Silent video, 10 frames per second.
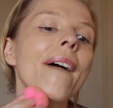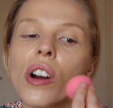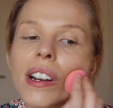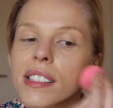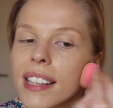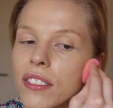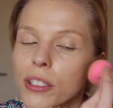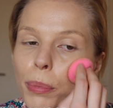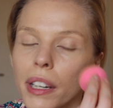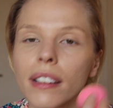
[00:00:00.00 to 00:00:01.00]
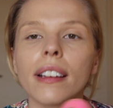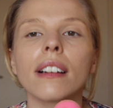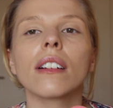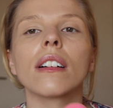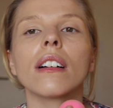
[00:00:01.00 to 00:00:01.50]
or else I have to put it
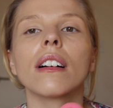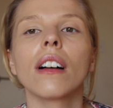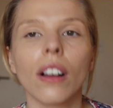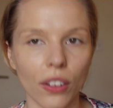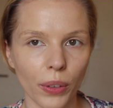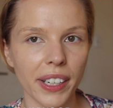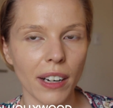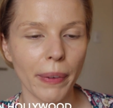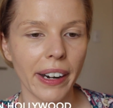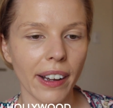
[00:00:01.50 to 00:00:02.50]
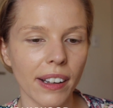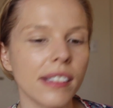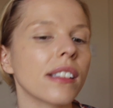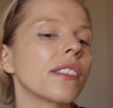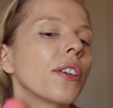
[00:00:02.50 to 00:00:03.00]
like all the way down my neck
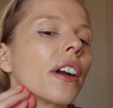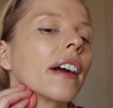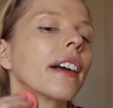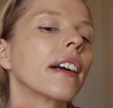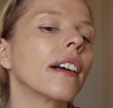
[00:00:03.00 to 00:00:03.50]
because it's so dark.